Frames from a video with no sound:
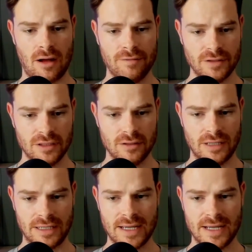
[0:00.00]
often
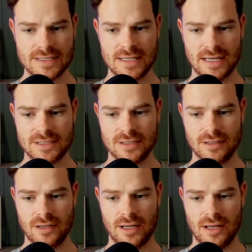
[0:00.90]
the case that
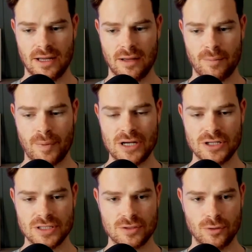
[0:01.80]

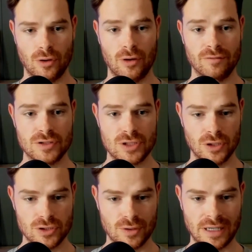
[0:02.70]
patients who go in for
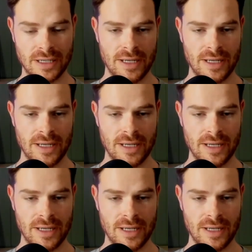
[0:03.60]
surgery